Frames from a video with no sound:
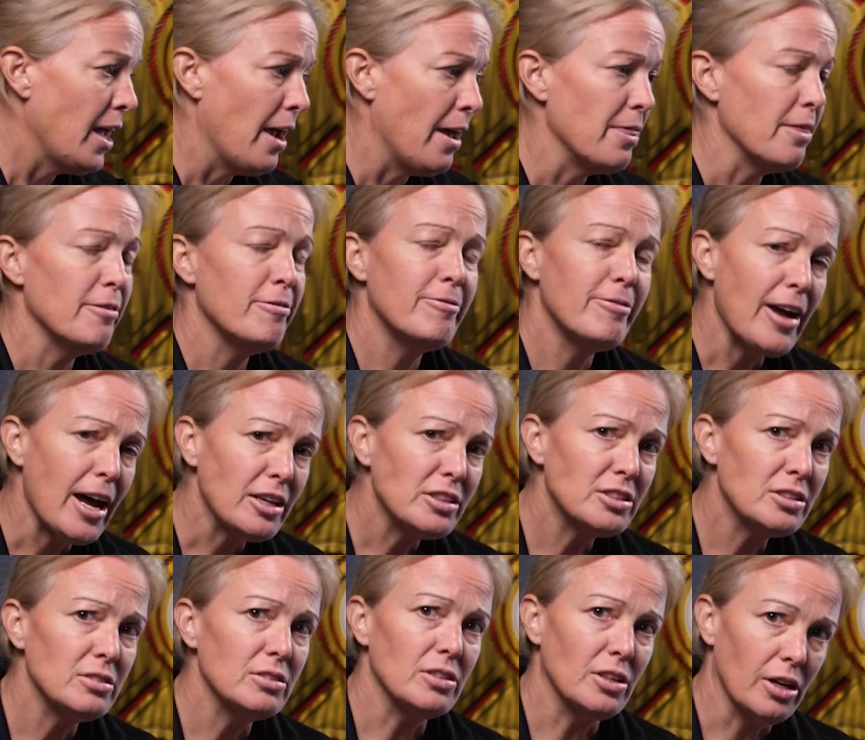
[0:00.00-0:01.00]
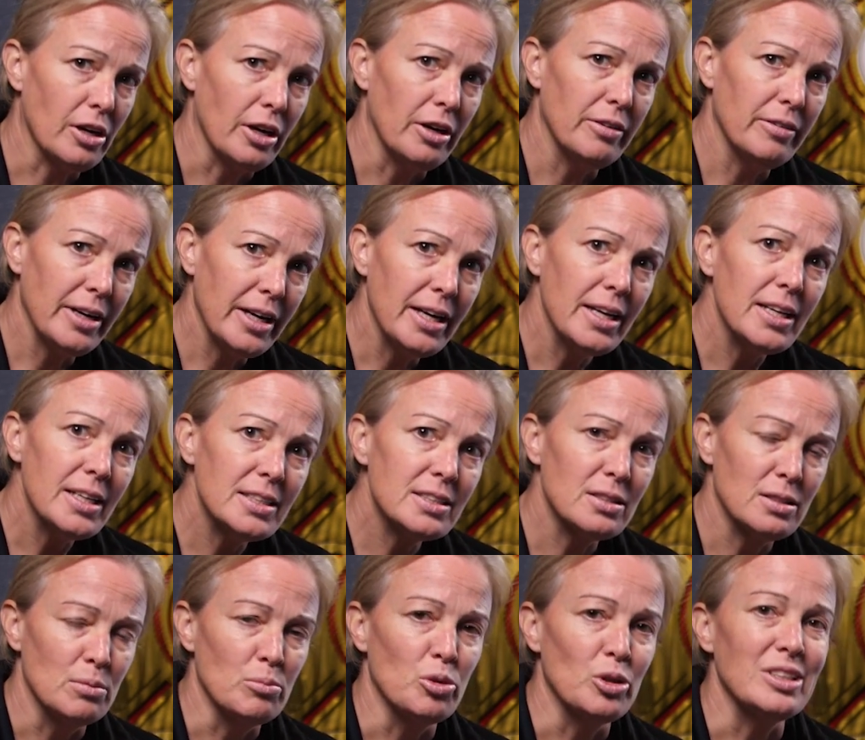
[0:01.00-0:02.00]
And the faster the heart rate
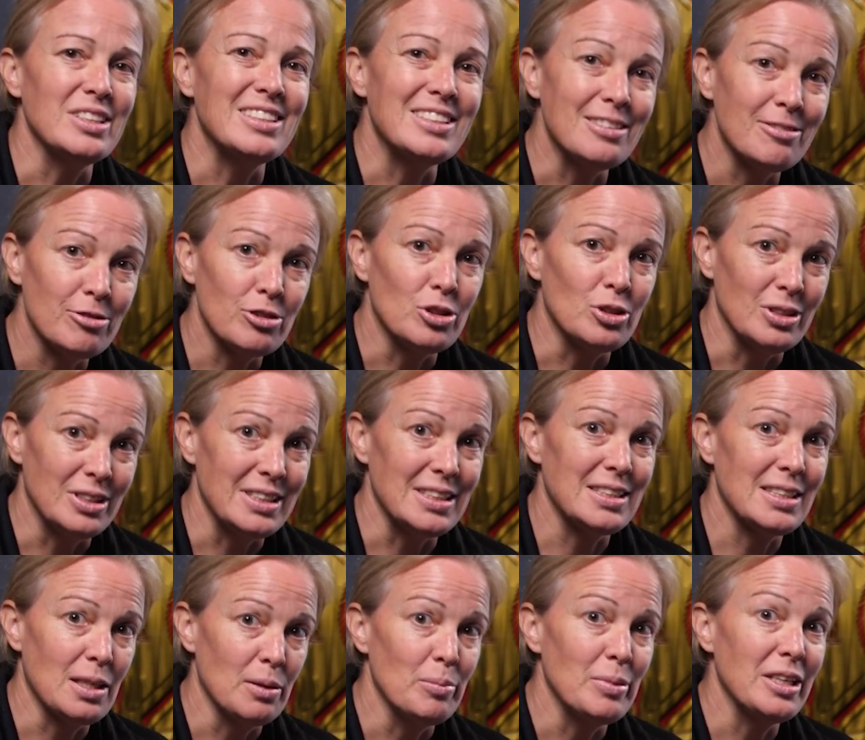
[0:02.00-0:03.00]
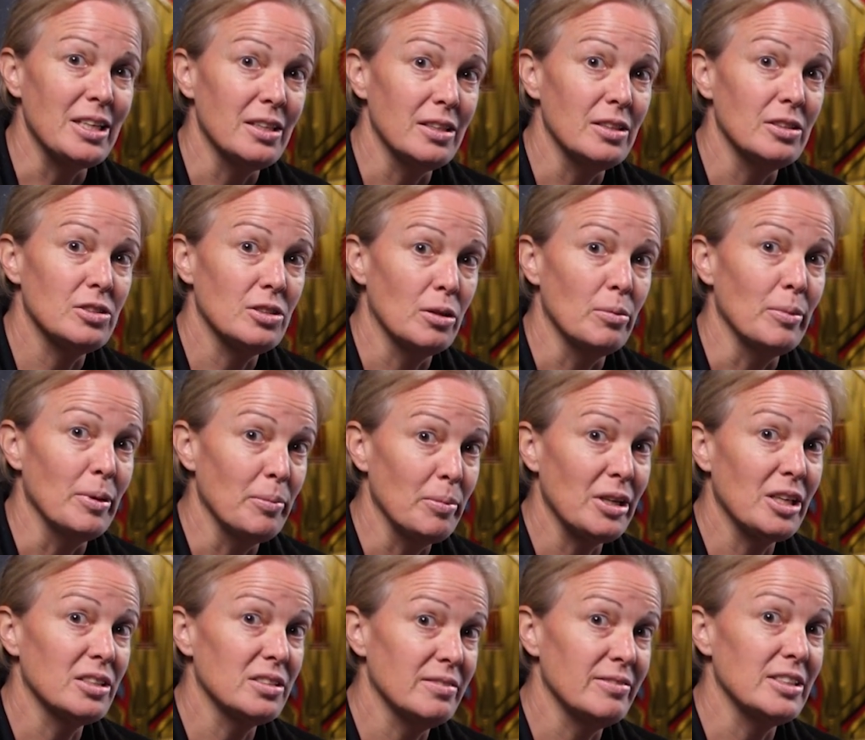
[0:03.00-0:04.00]
is, the more difficult this can be to determine
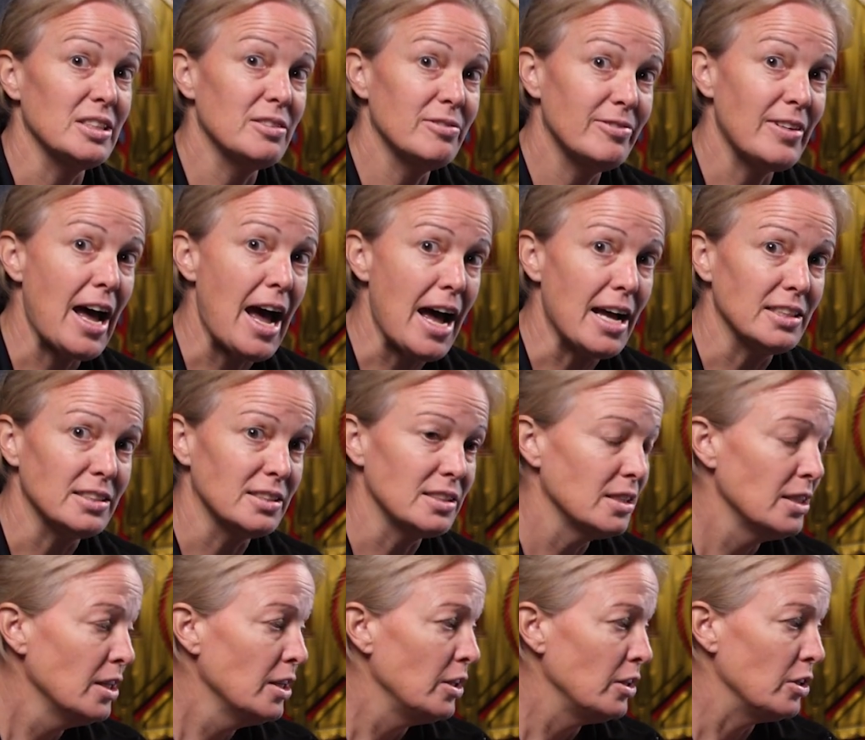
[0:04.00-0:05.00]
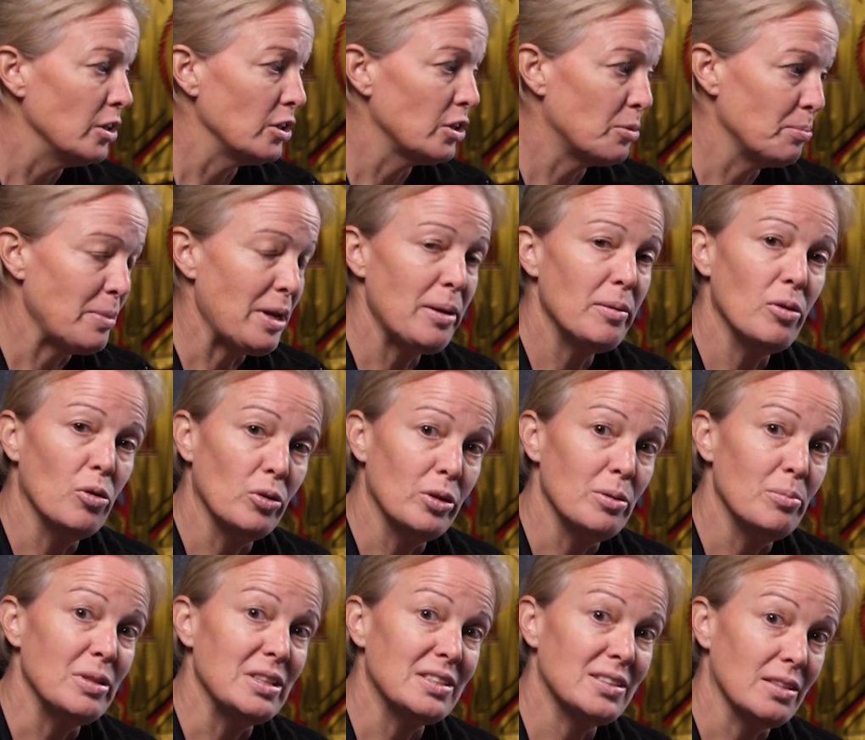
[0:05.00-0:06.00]
because if it's fast, there may
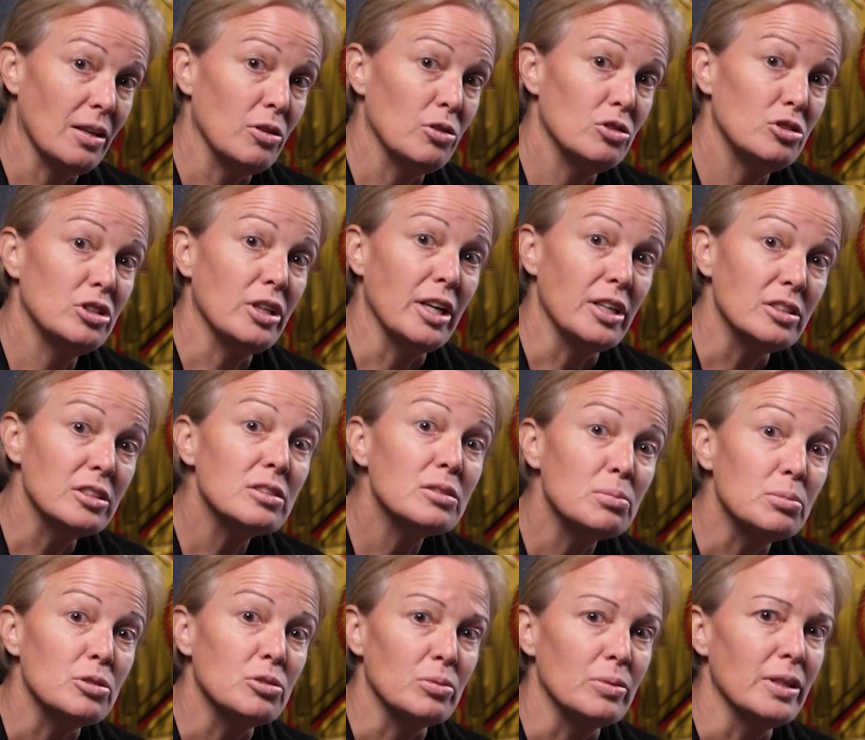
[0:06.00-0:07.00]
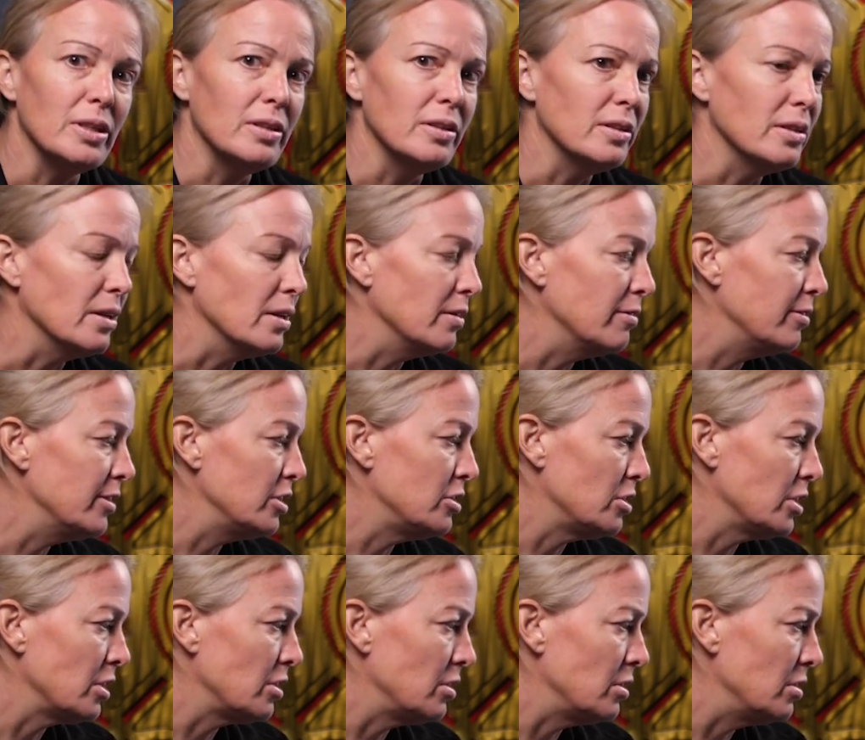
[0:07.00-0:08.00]
only be subtle changes between the
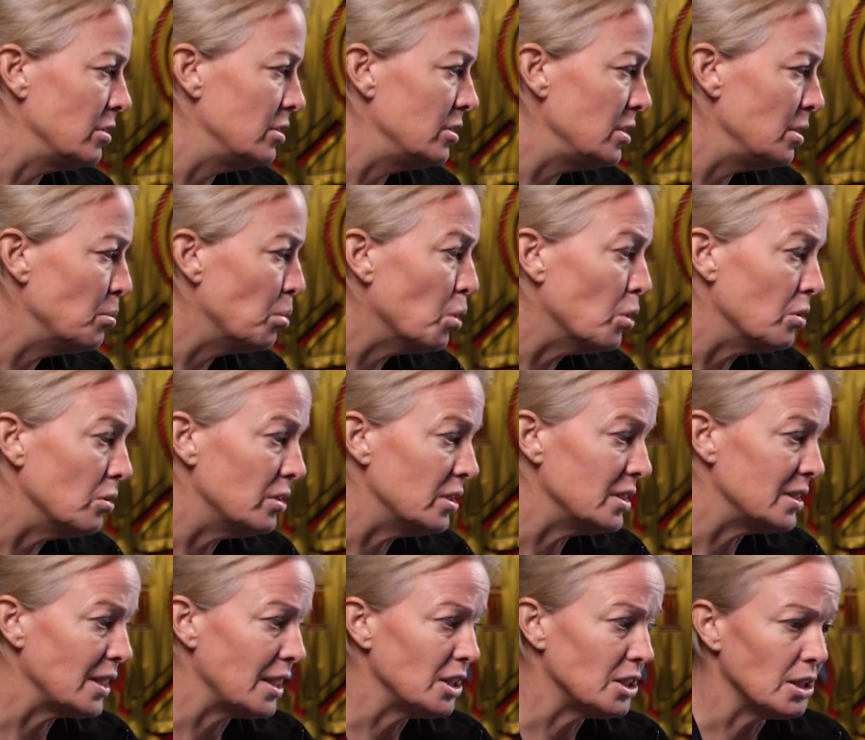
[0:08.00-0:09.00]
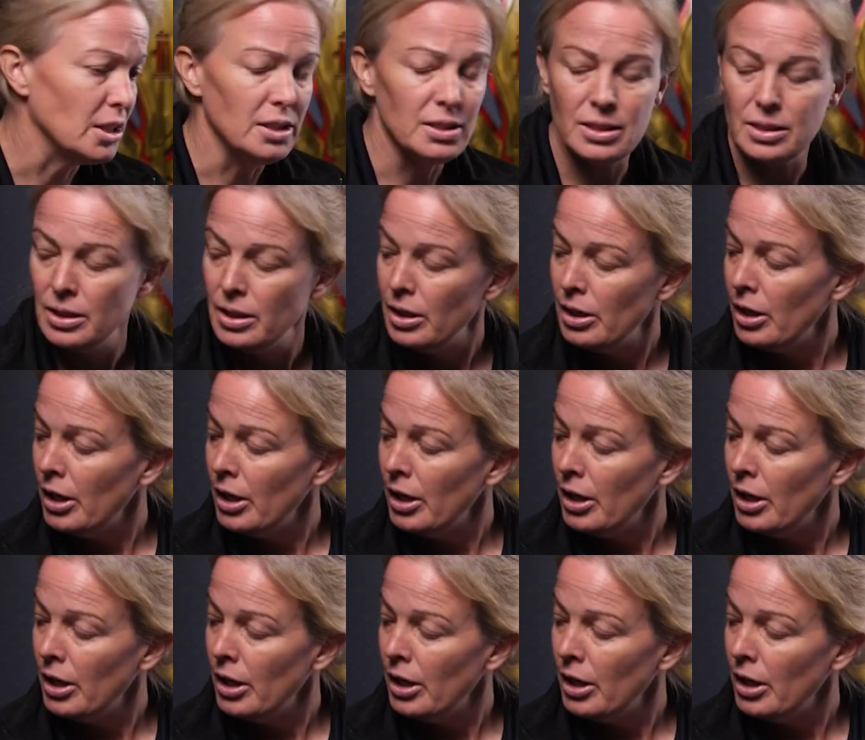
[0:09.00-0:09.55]
ventricular depolarizations.